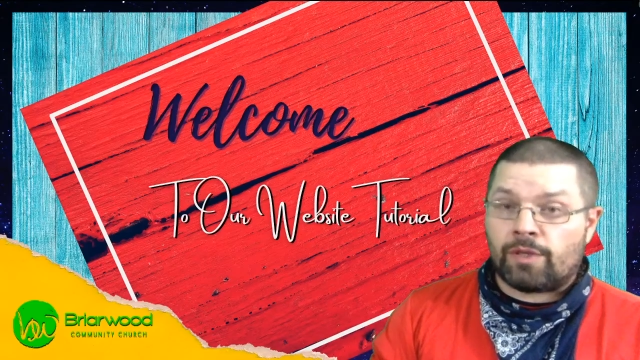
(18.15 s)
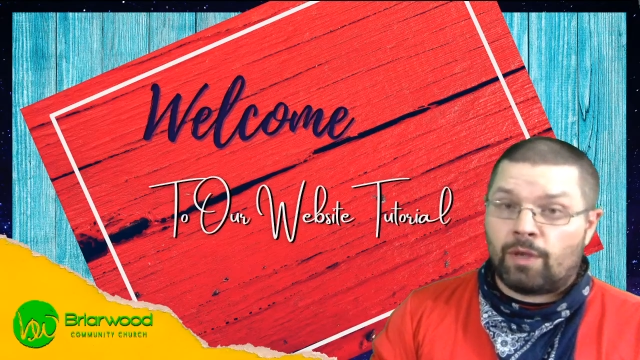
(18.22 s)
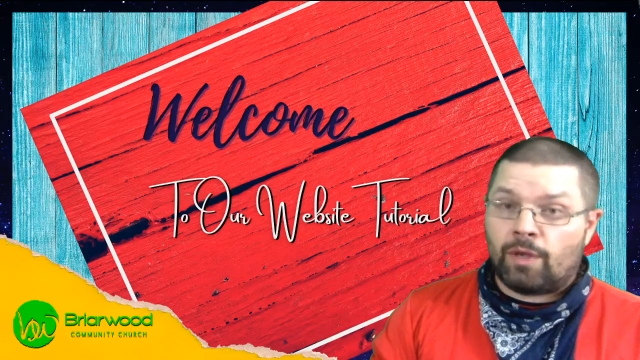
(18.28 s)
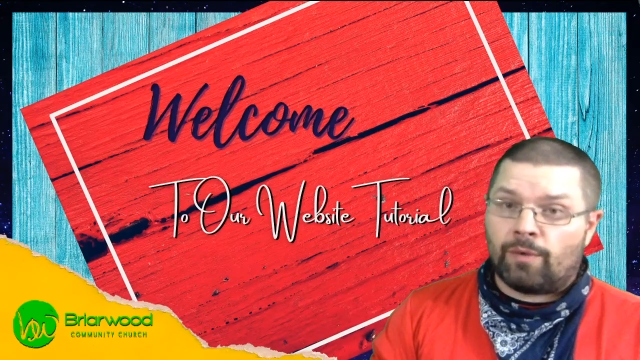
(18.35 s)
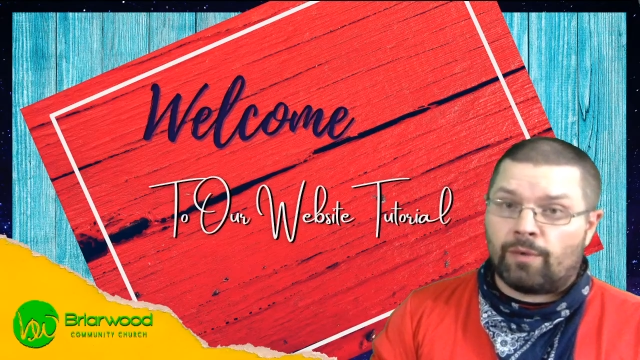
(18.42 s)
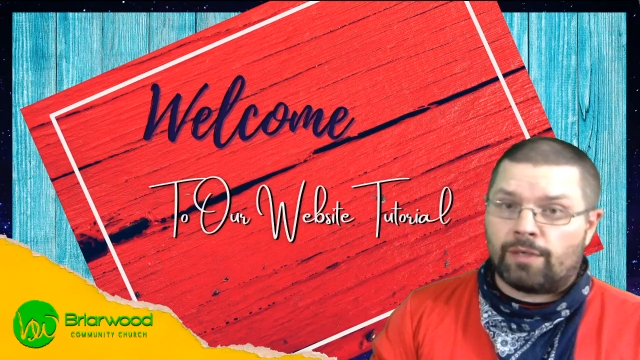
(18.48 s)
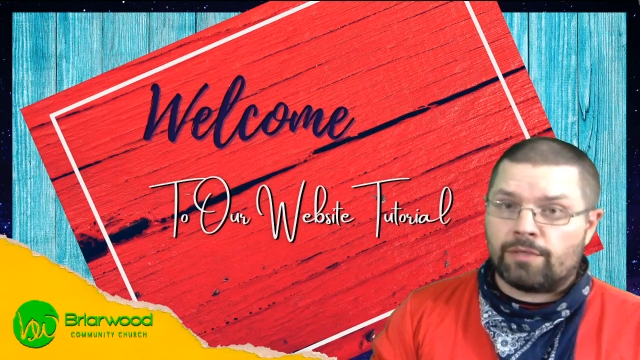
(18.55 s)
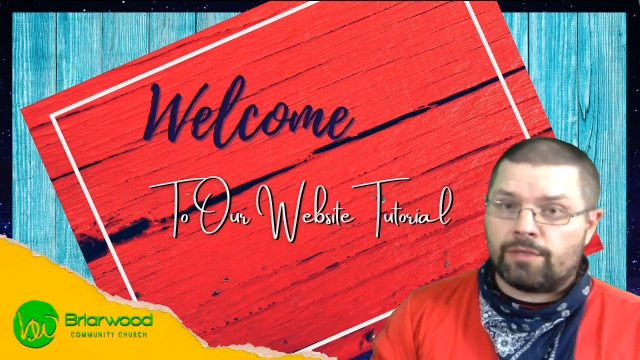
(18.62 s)

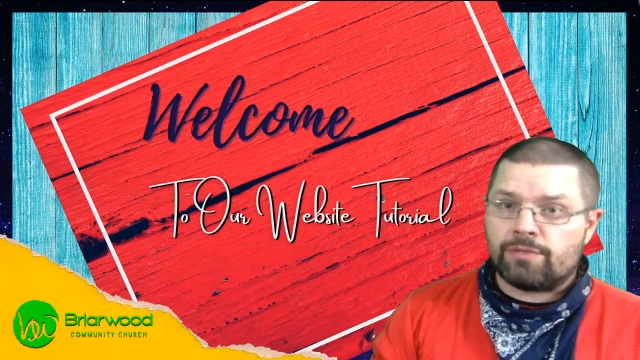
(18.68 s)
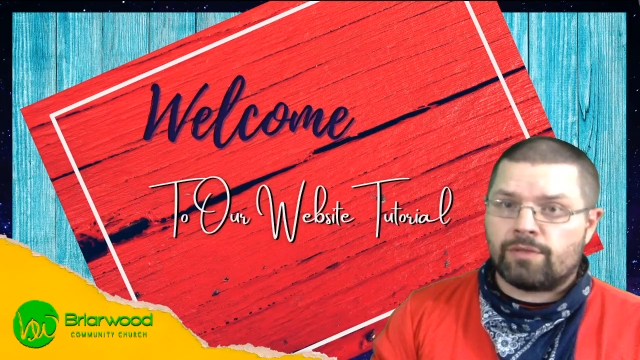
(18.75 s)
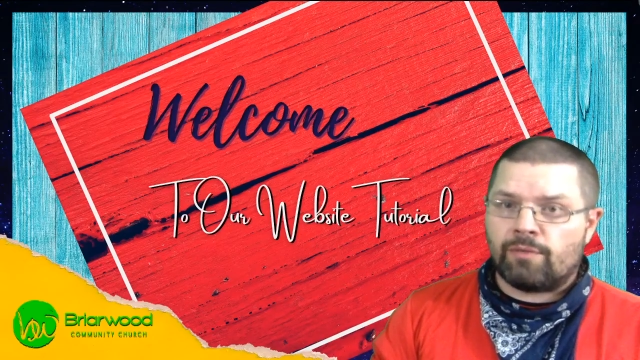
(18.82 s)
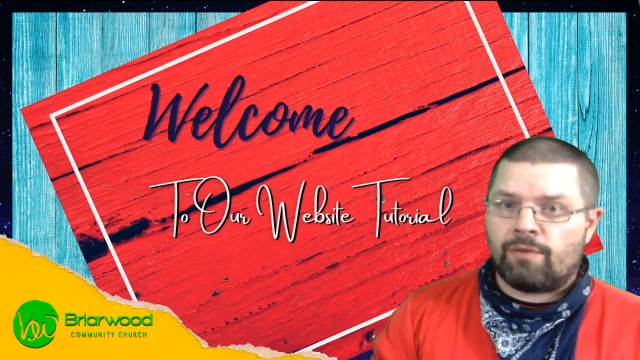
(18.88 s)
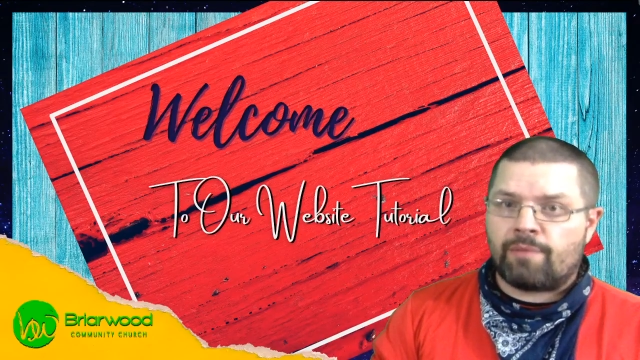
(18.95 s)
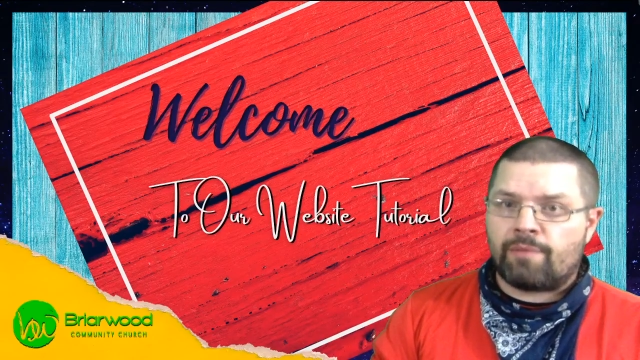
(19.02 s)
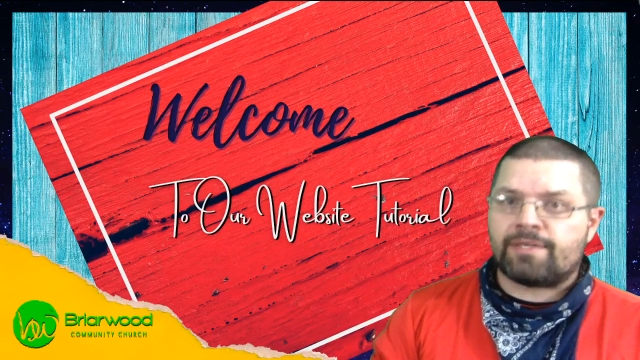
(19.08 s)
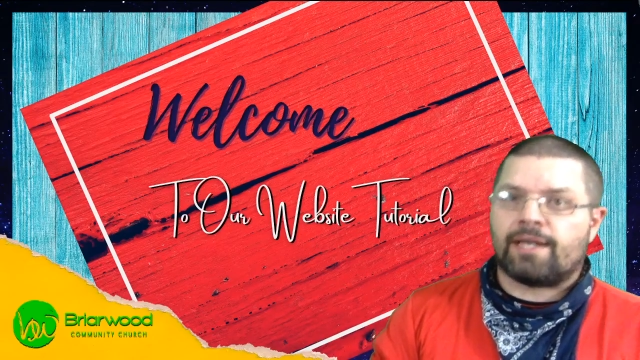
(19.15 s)
going to the
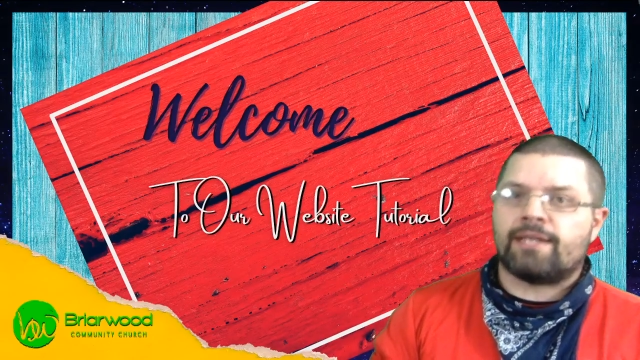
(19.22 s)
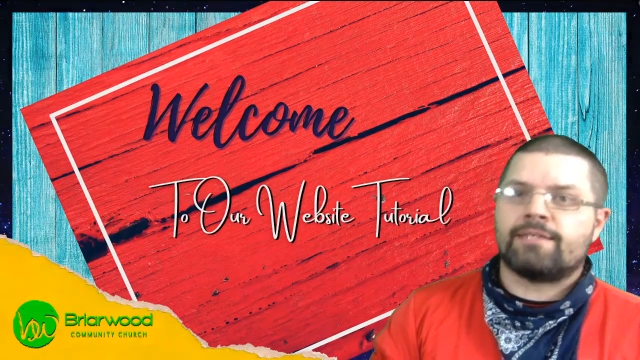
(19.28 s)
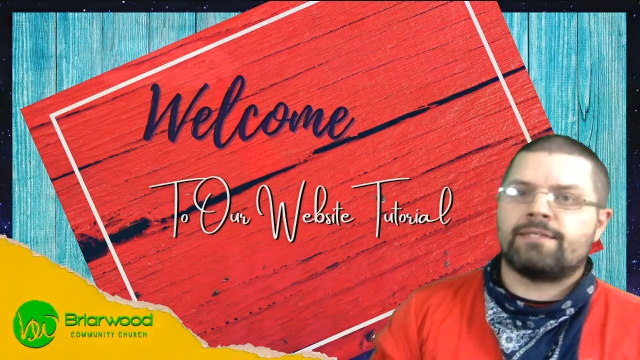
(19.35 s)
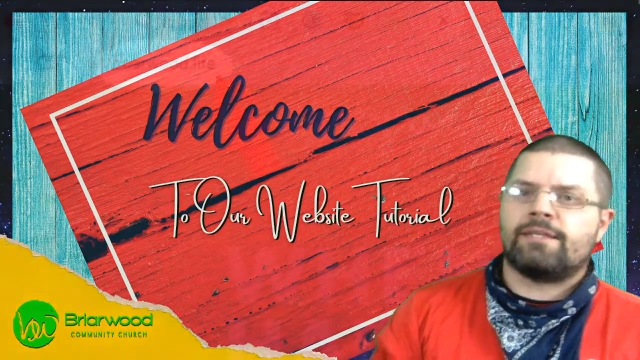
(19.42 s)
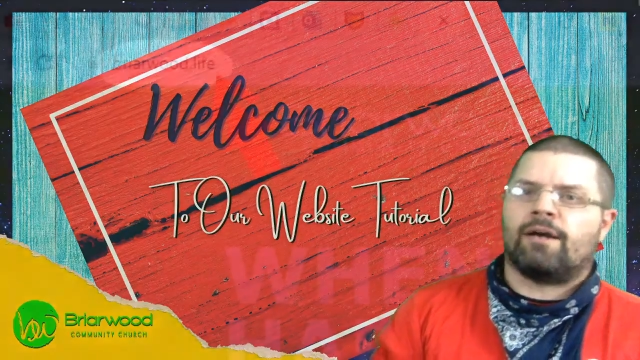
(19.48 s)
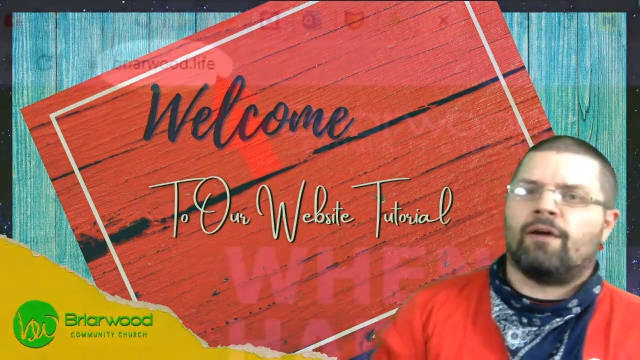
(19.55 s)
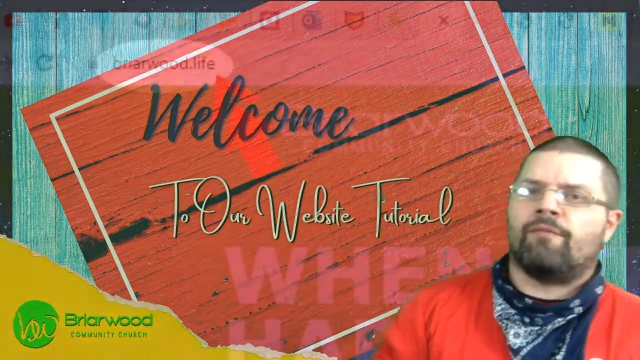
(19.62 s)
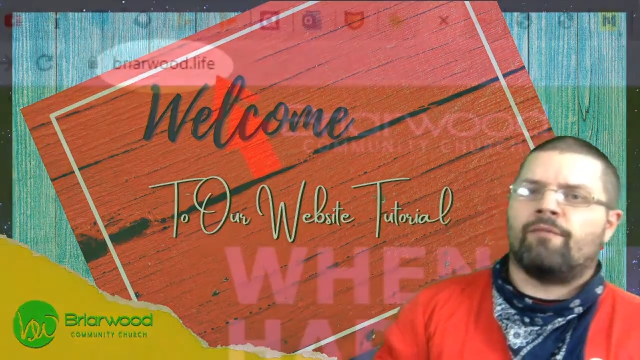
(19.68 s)
website
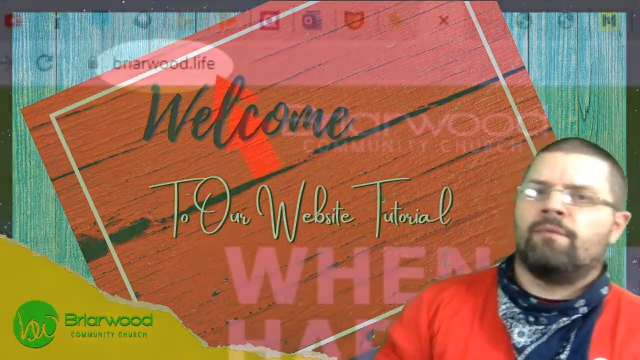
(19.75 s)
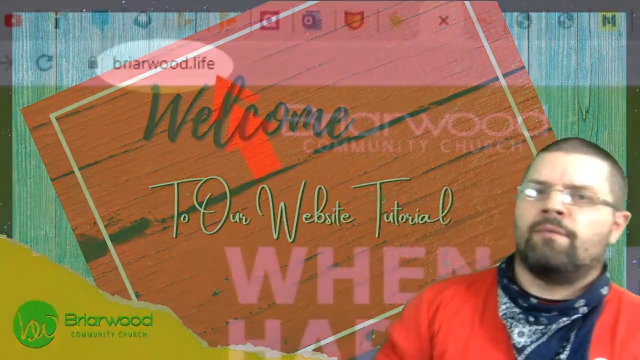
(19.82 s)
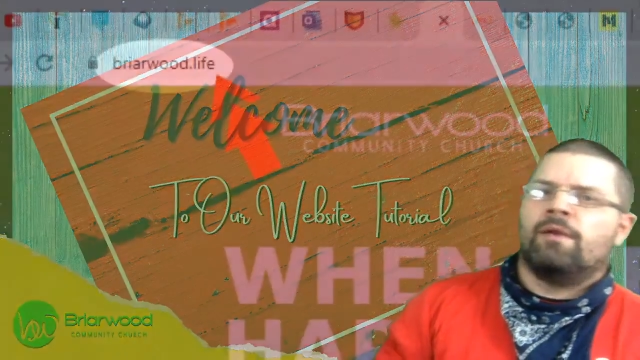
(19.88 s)
itself.